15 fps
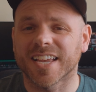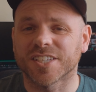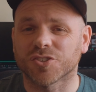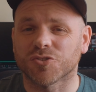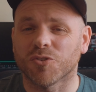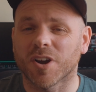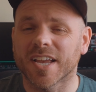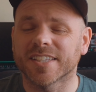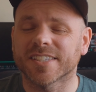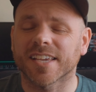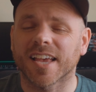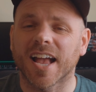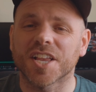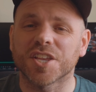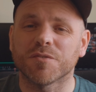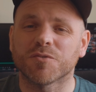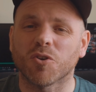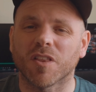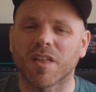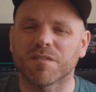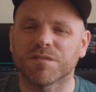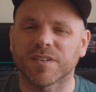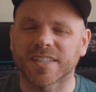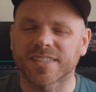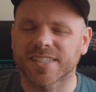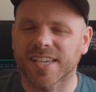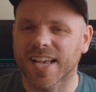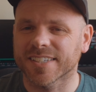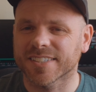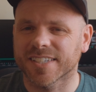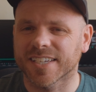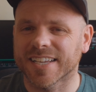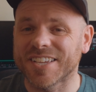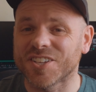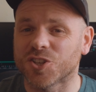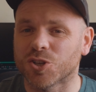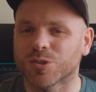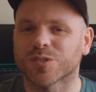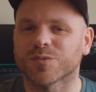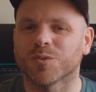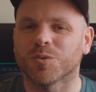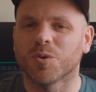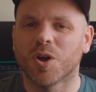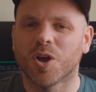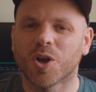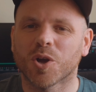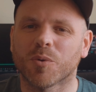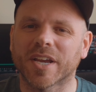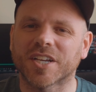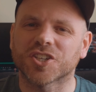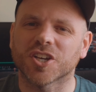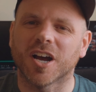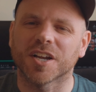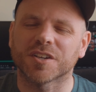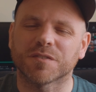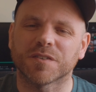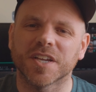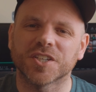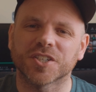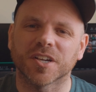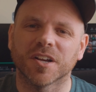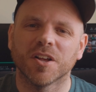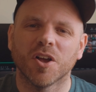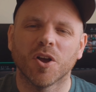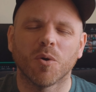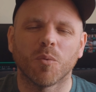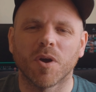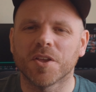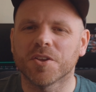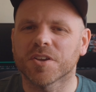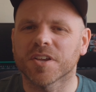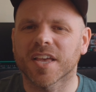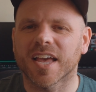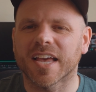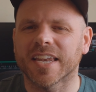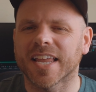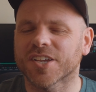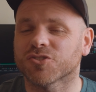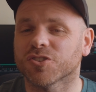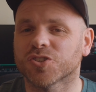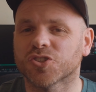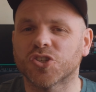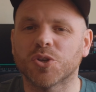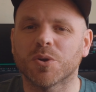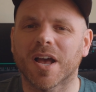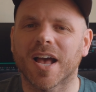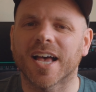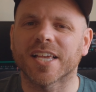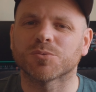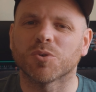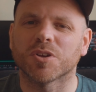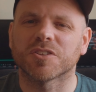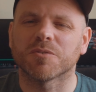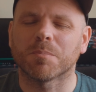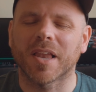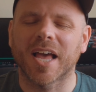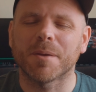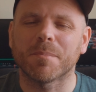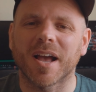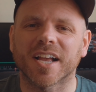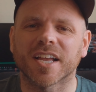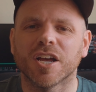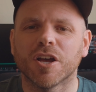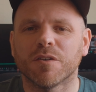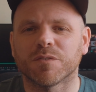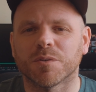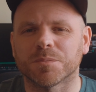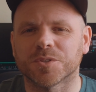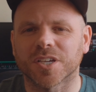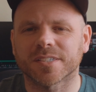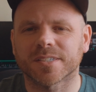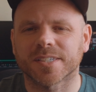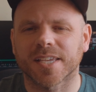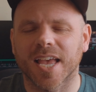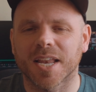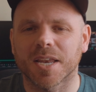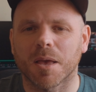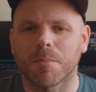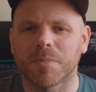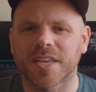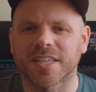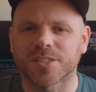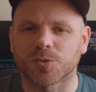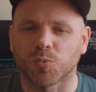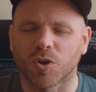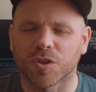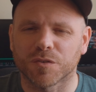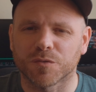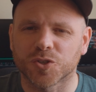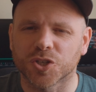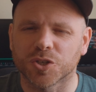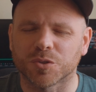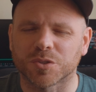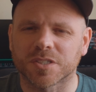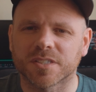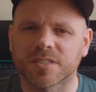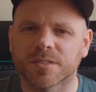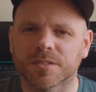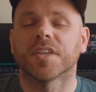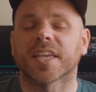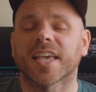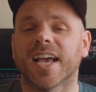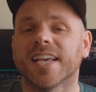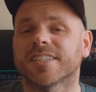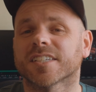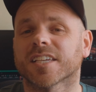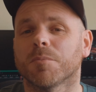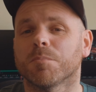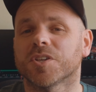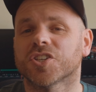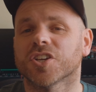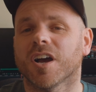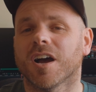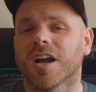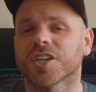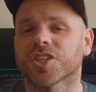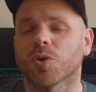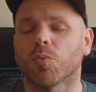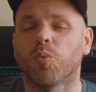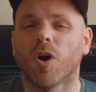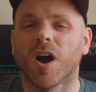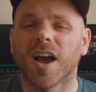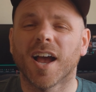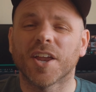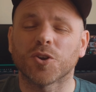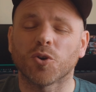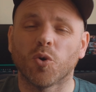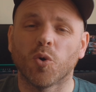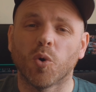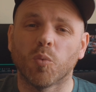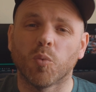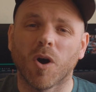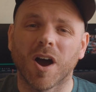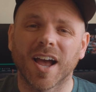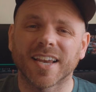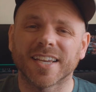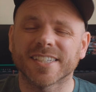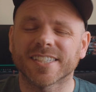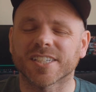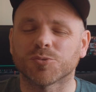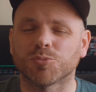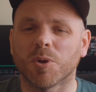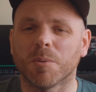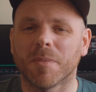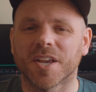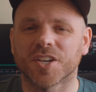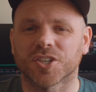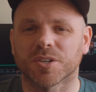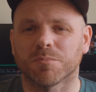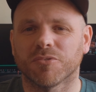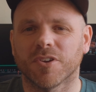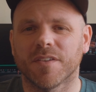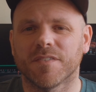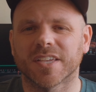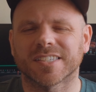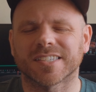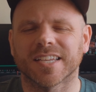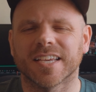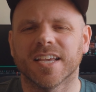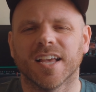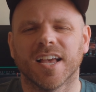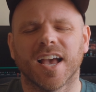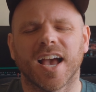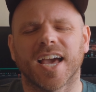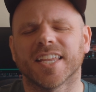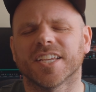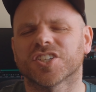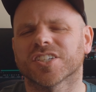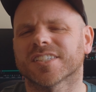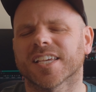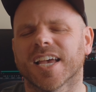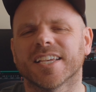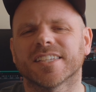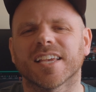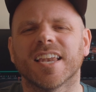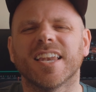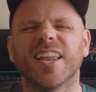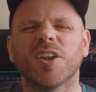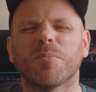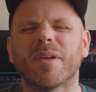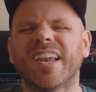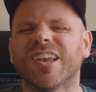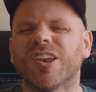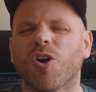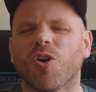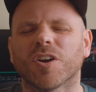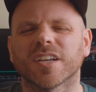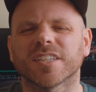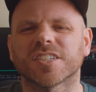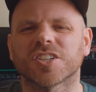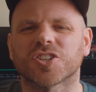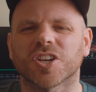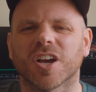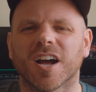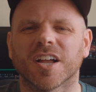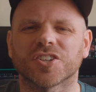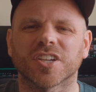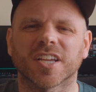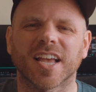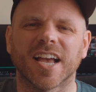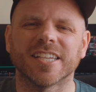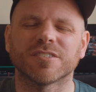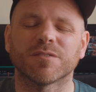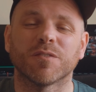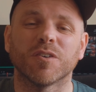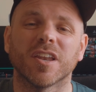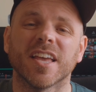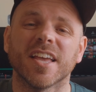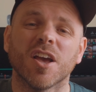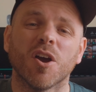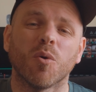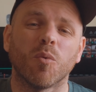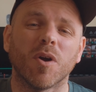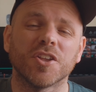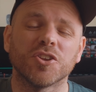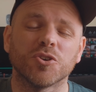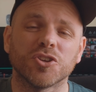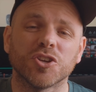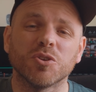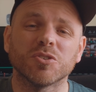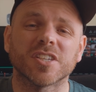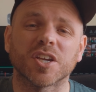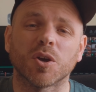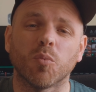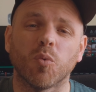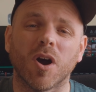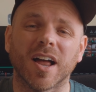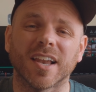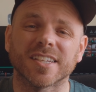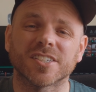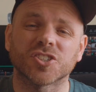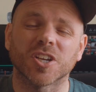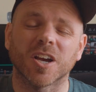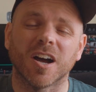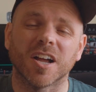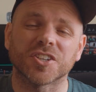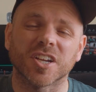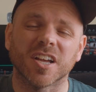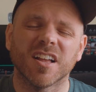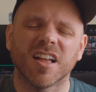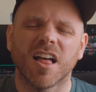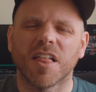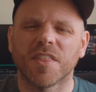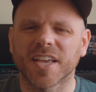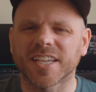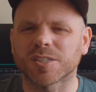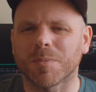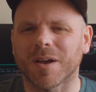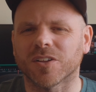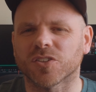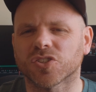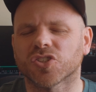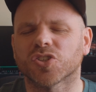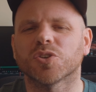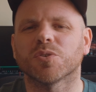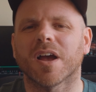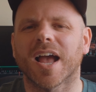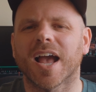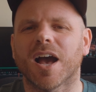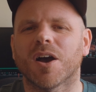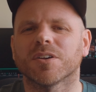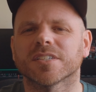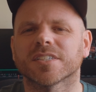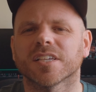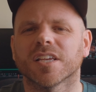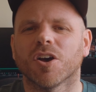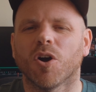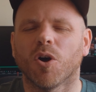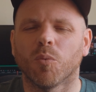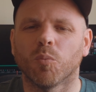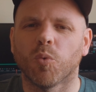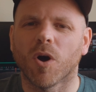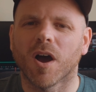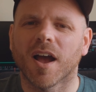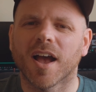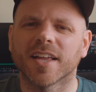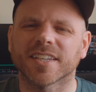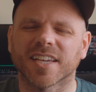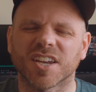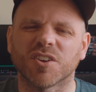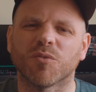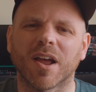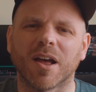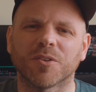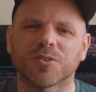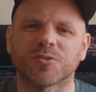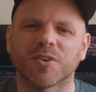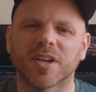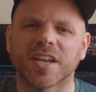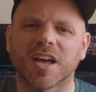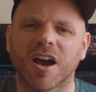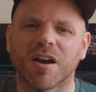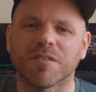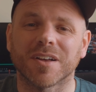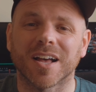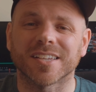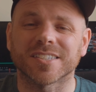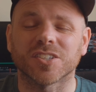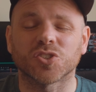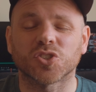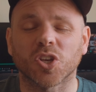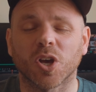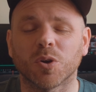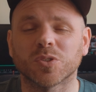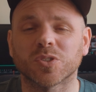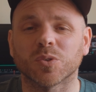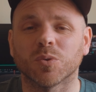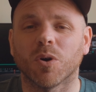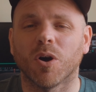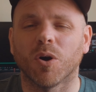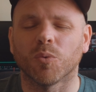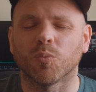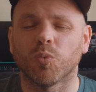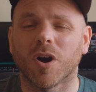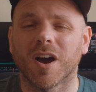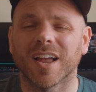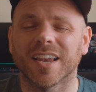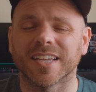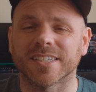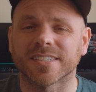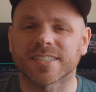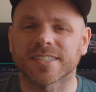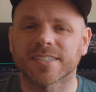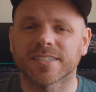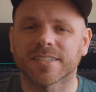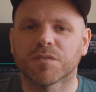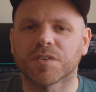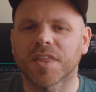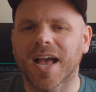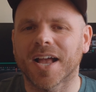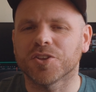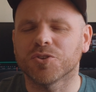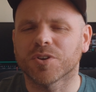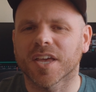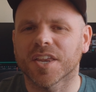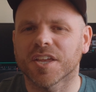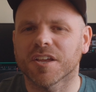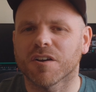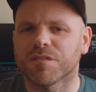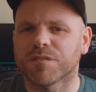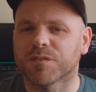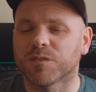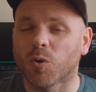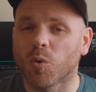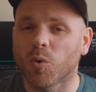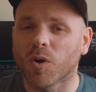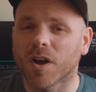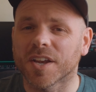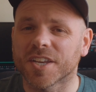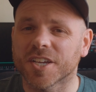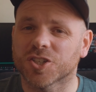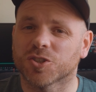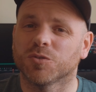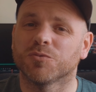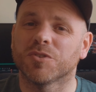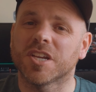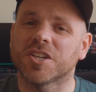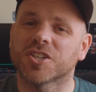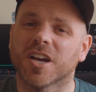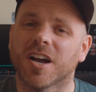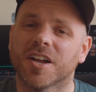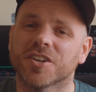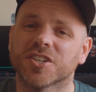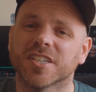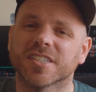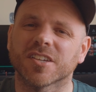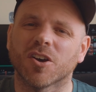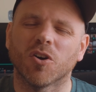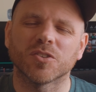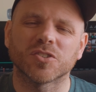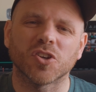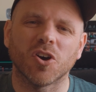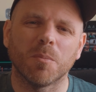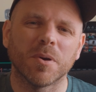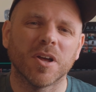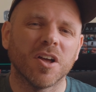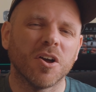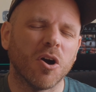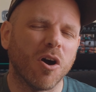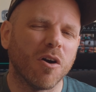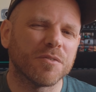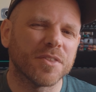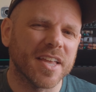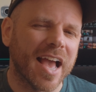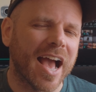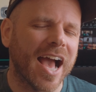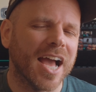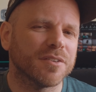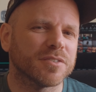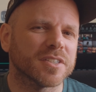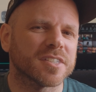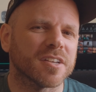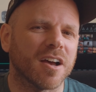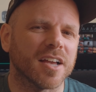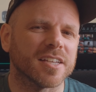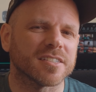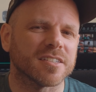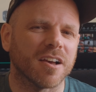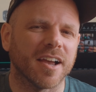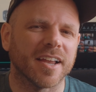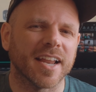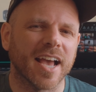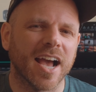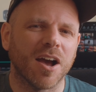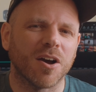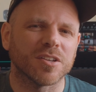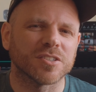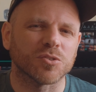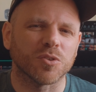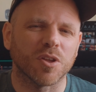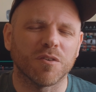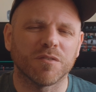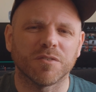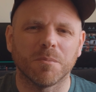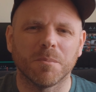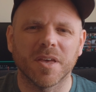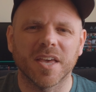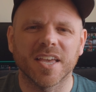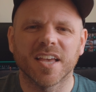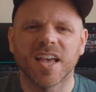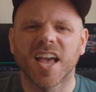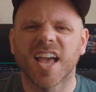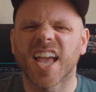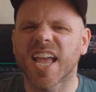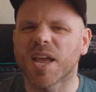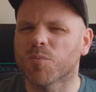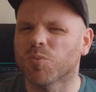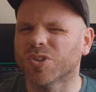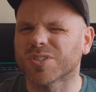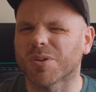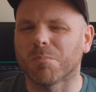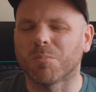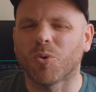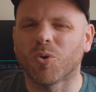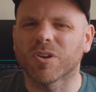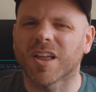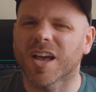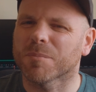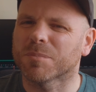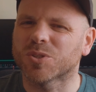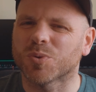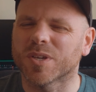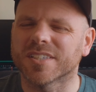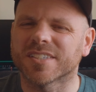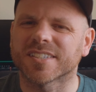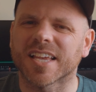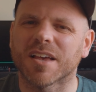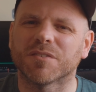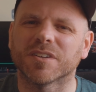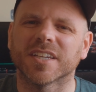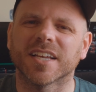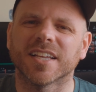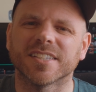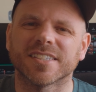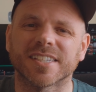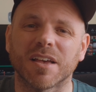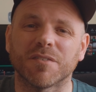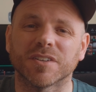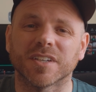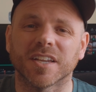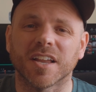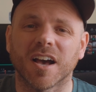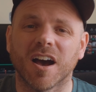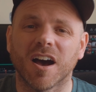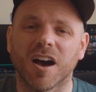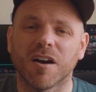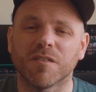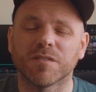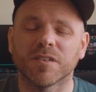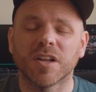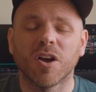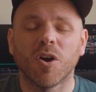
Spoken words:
is great, and you've got that fantastically useful quick charge feature where you can get an extra 2 hours worth of playback from just 10 minutes worth of juice. The case can be charged wired or wireless as we mentioned previously, and it just takes a little bit longer to charge the case fully when you're using a wireless charger. I think it's about 2 hours on wired and around 3.5 hours in total on wireless. For that, you're getting 4 additional recharges on top of the advertised 9 hours, although for me it was more like between 7 and 7.5.